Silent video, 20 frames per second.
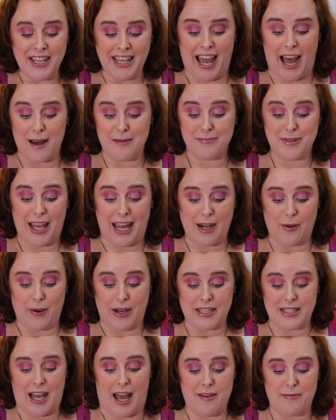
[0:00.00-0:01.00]
yeah,
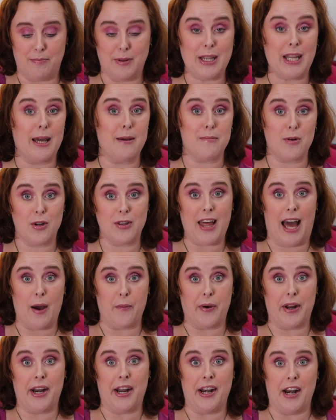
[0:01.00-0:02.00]
anyways, I've belabored
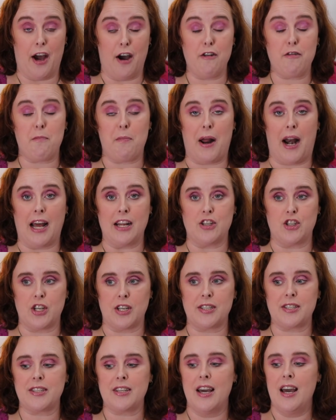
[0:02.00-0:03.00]
that one enough, but I
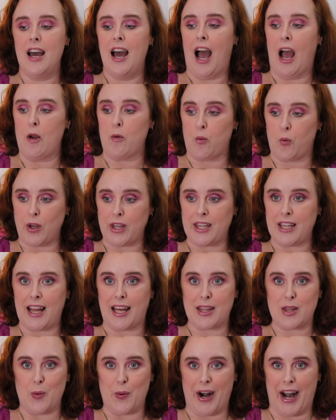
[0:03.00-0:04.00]
just, I really
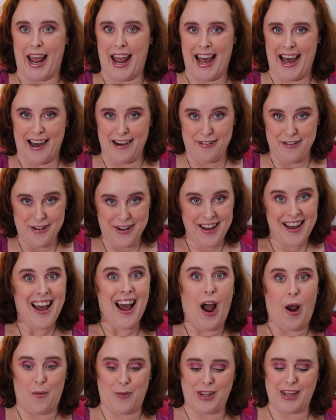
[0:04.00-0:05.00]
like the one I have.
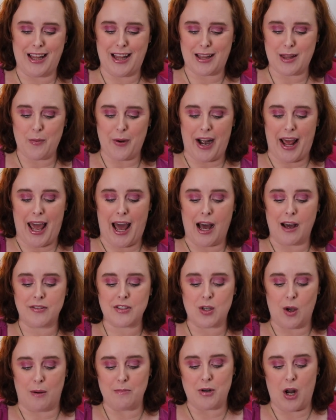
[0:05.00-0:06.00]
I really like the one I have,
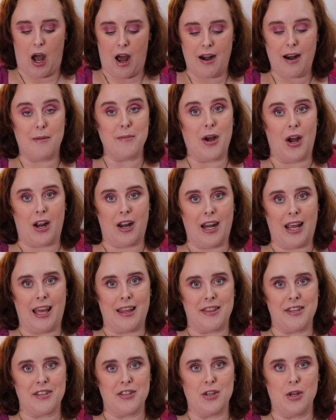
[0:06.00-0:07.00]
so I'm not, I'm not going to
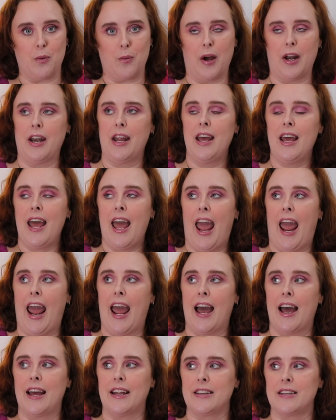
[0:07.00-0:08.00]
get this new one.
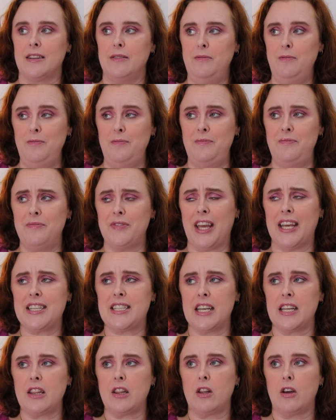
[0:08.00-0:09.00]
And it
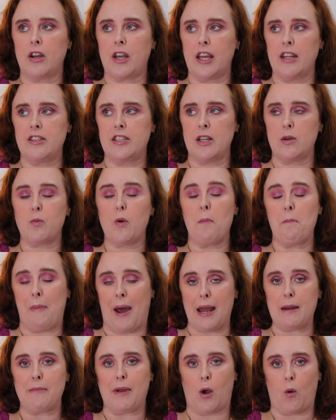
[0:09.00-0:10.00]
did look, it did
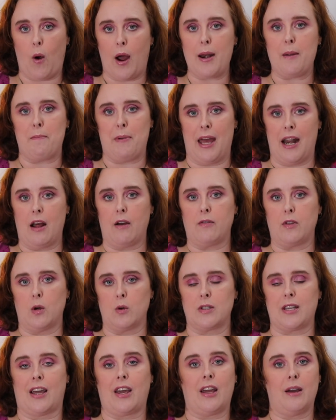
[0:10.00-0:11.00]
remind me quite a bit of
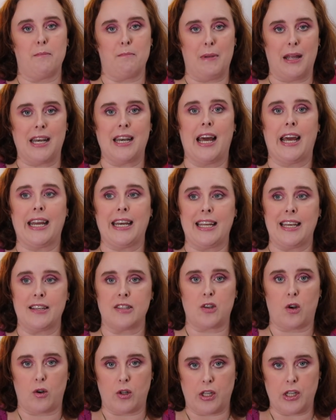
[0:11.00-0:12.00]
those like mid
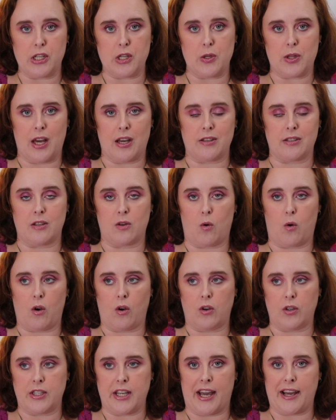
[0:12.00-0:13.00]
nineties, early two thousand
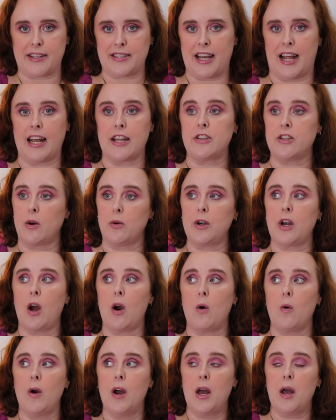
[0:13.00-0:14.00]
Oracle decks. And I don't
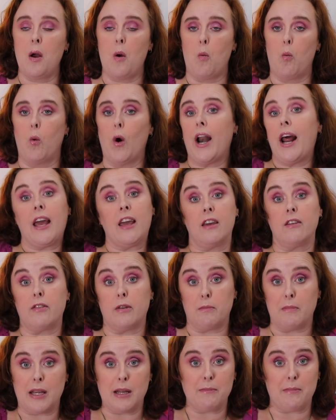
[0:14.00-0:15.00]
know what I
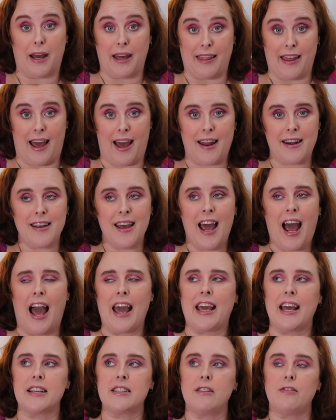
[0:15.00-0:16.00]
even mean by that.
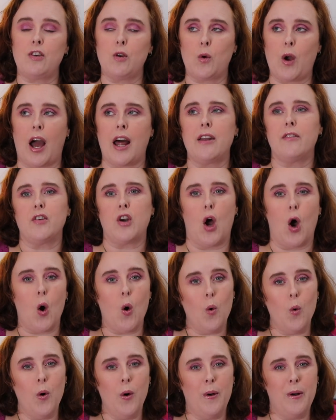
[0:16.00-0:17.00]
I guess if you kind of
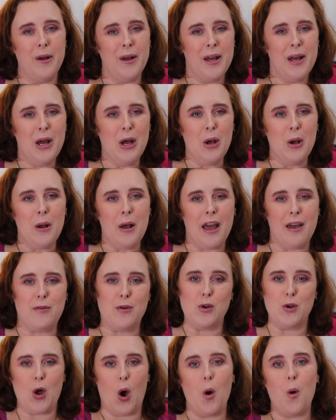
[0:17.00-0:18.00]
know, if
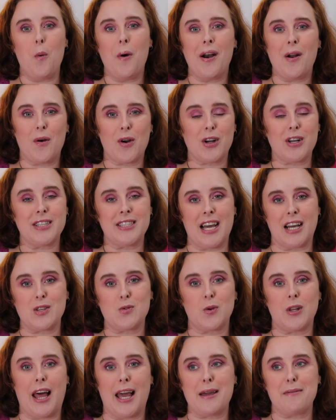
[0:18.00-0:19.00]
you know what Oracle
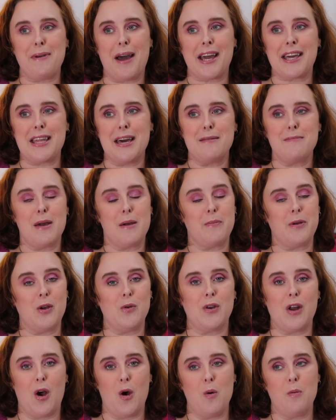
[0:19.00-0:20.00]
decks were like back then, maybe
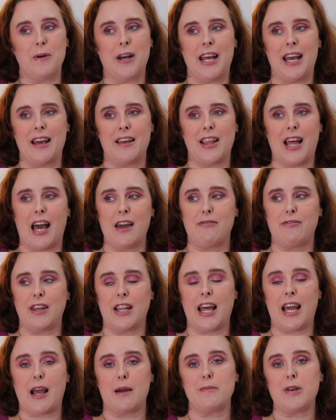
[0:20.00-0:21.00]
you know, but it, I
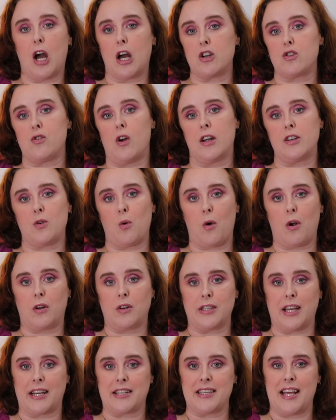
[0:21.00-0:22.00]
feel like I'm not drawn to
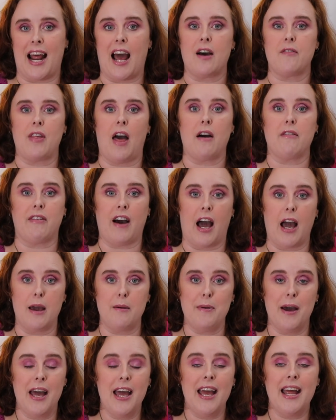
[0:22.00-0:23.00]
Oracle decks that have that
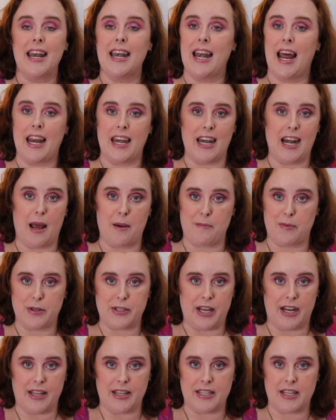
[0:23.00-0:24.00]
vibe ninety-nine
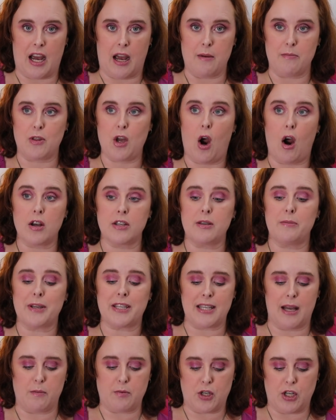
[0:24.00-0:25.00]
percent of the time. There are some
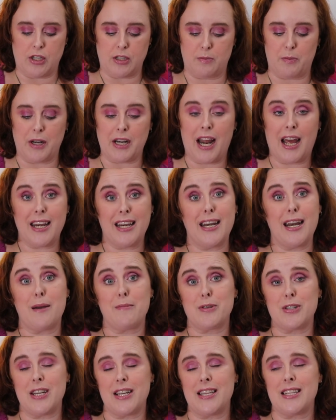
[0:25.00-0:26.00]
exceptions, but ninety-nine
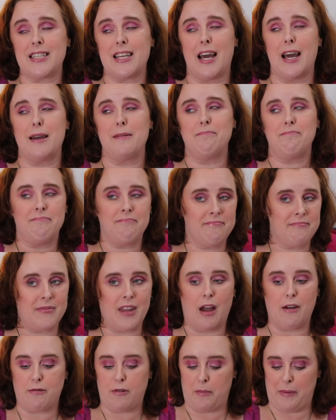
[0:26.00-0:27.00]
percent of the time,
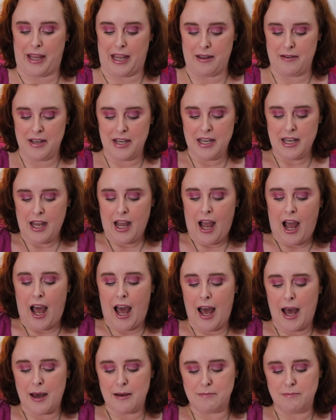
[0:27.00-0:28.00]
not for me.
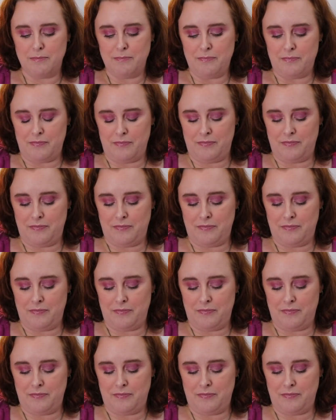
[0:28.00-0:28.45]
Um...